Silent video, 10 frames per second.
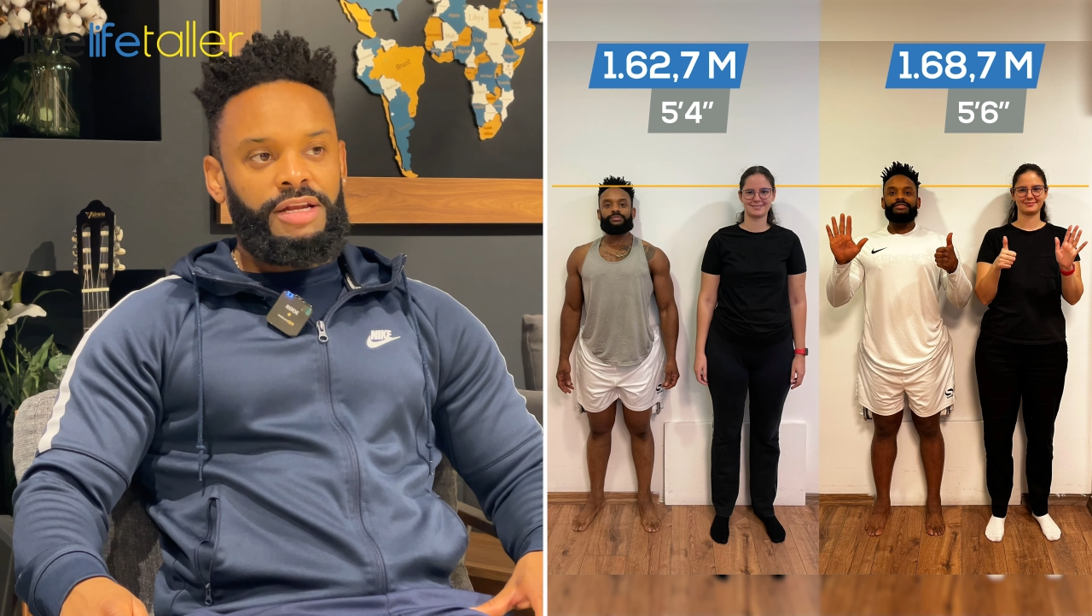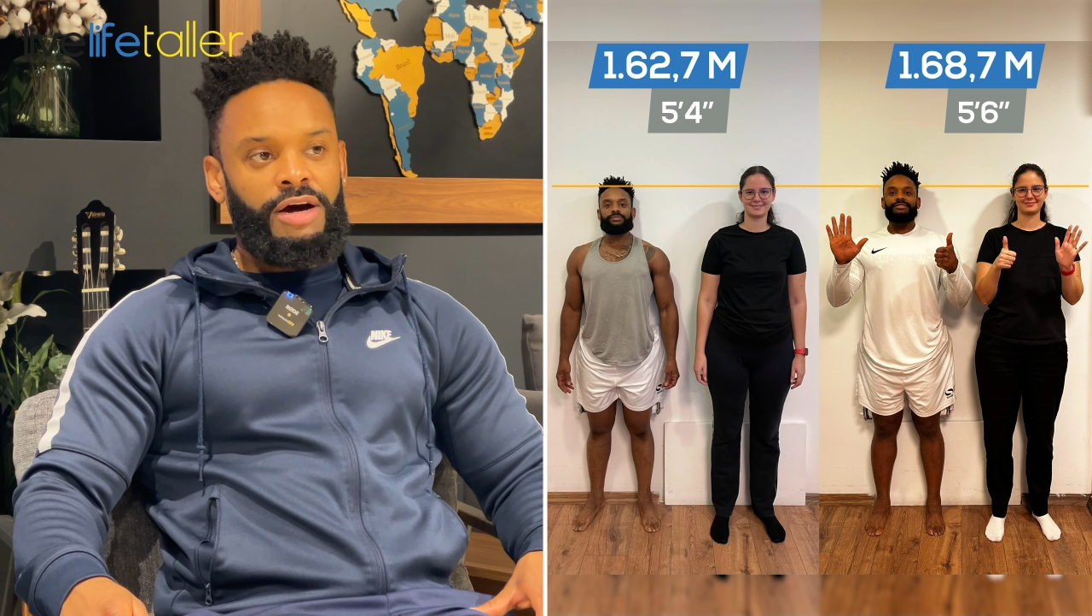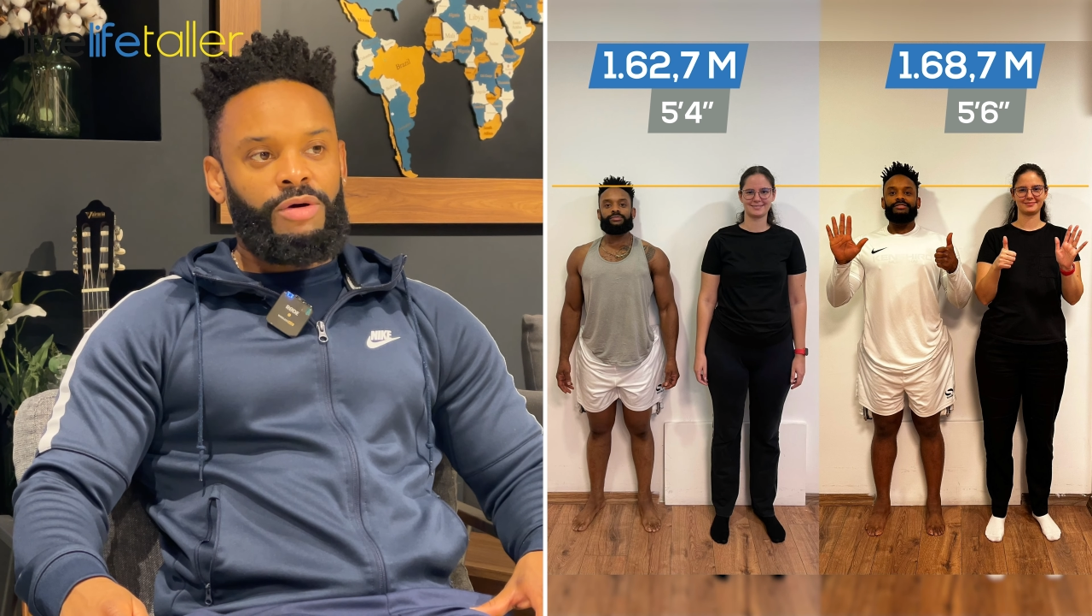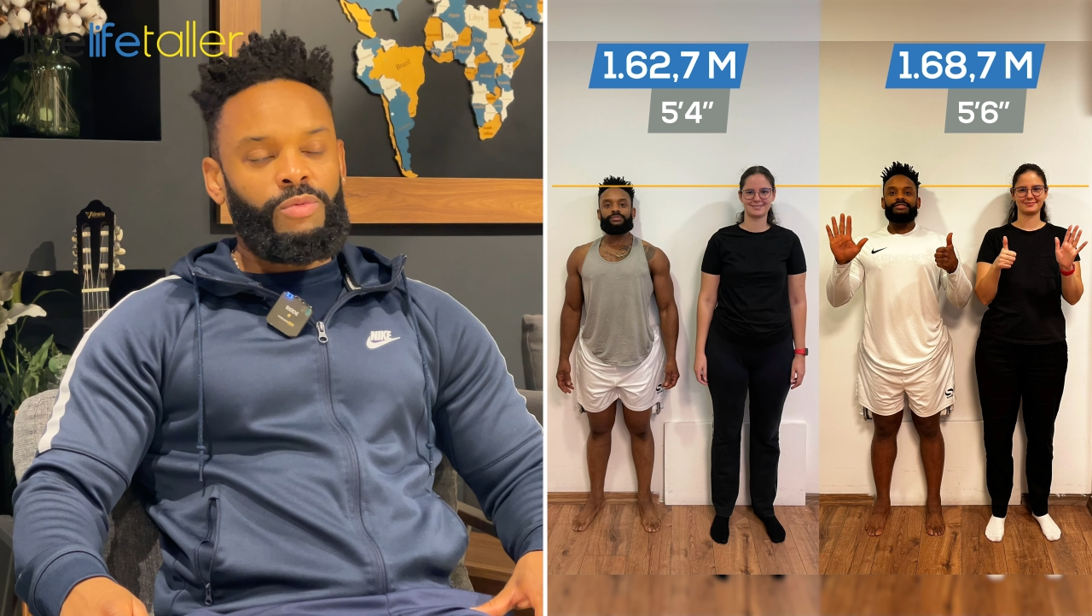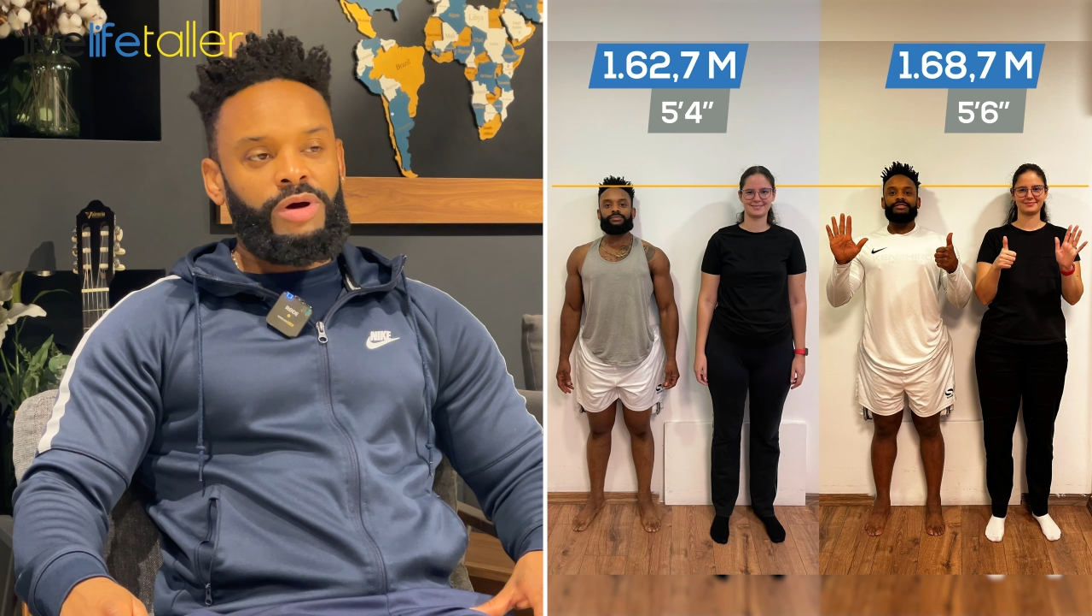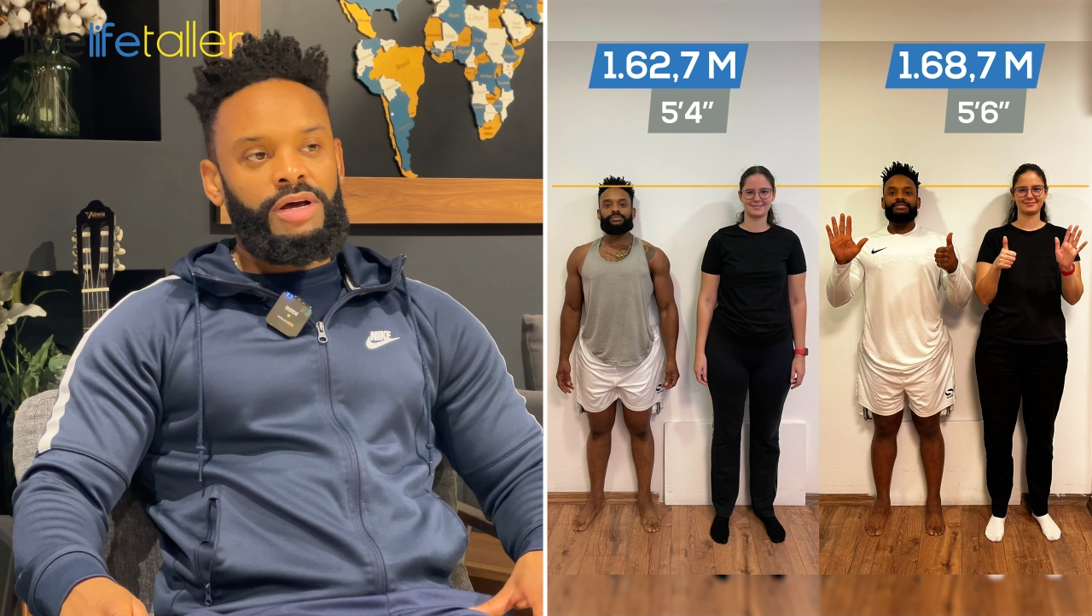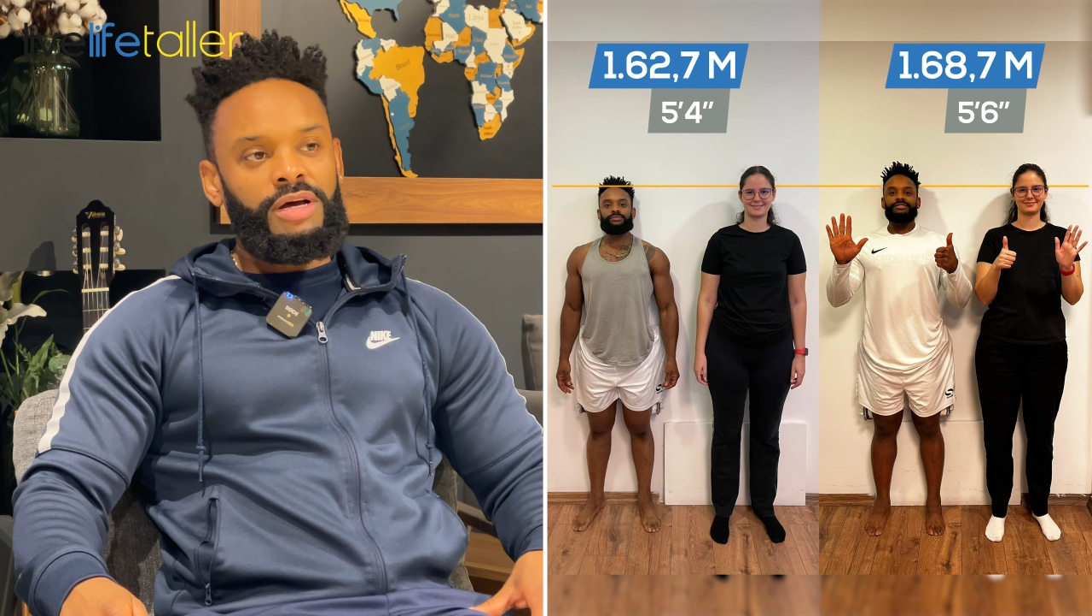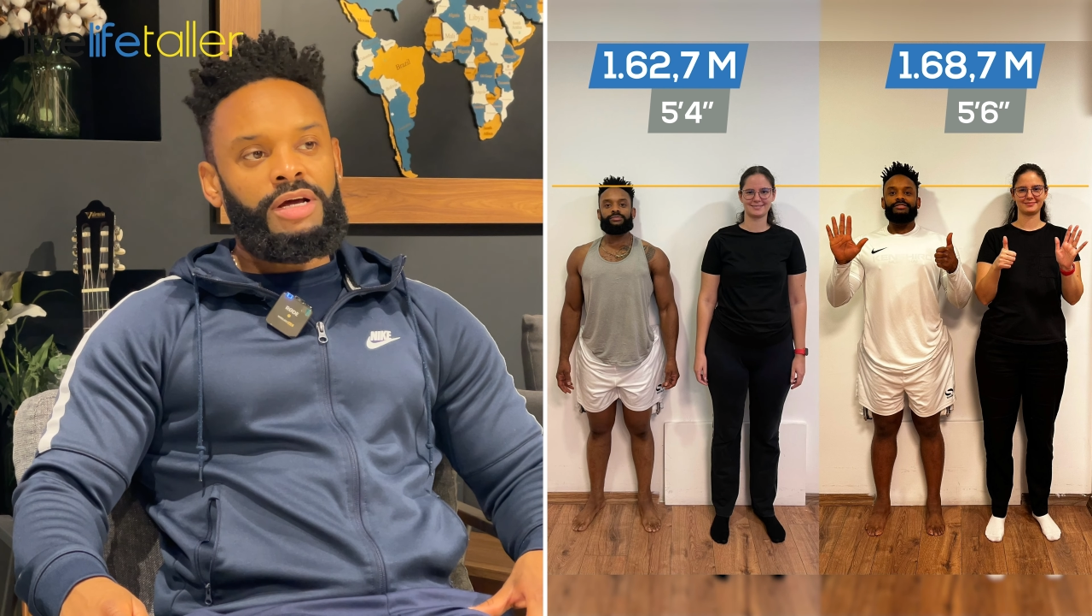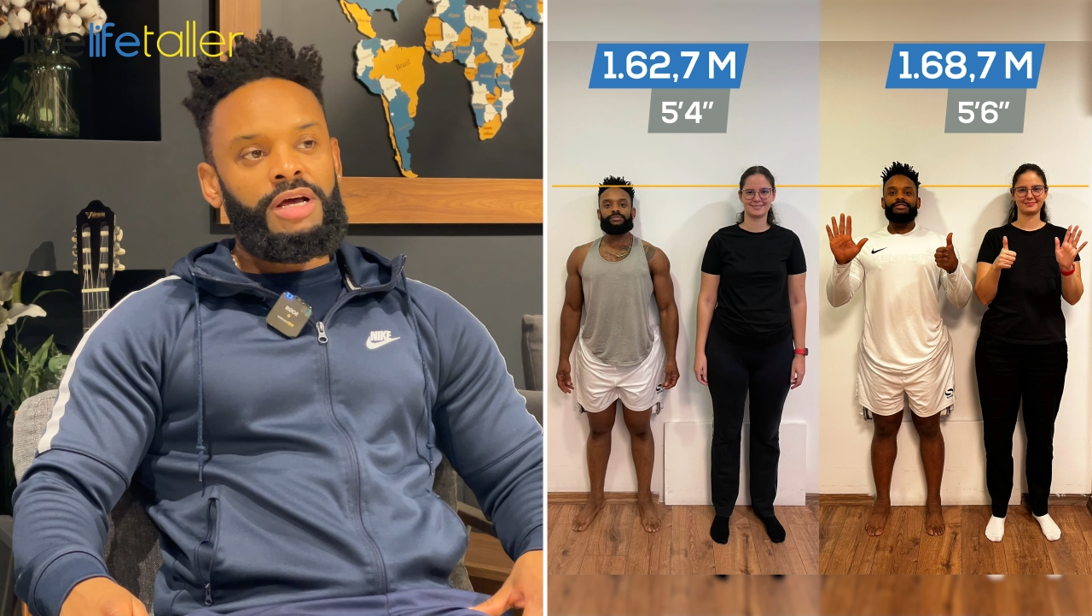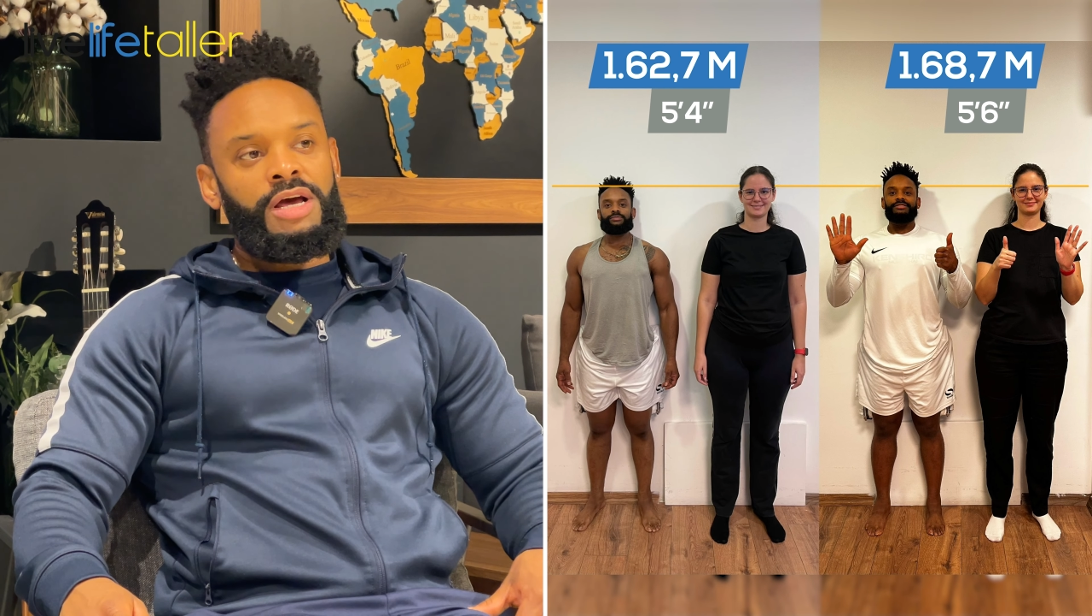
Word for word: now where